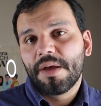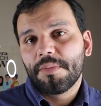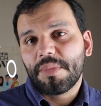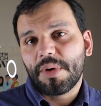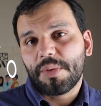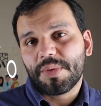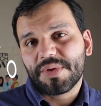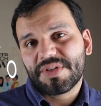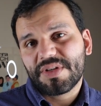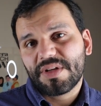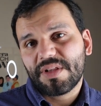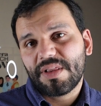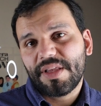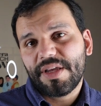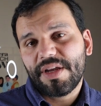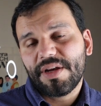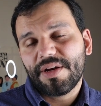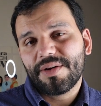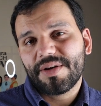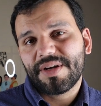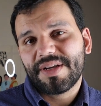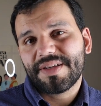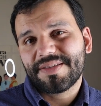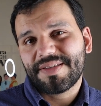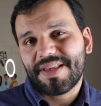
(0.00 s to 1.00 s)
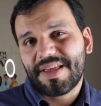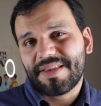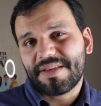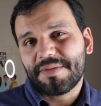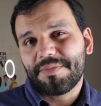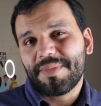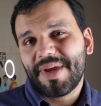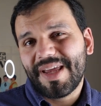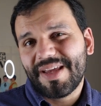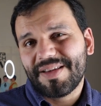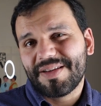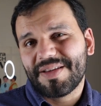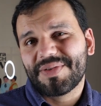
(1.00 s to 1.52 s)
But what's clear is that
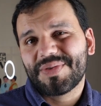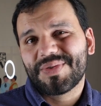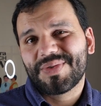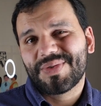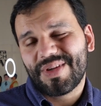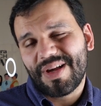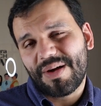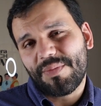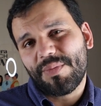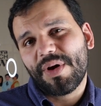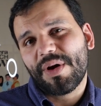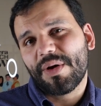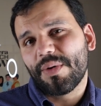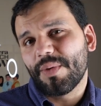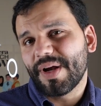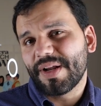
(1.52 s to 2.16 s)
demand is somewhere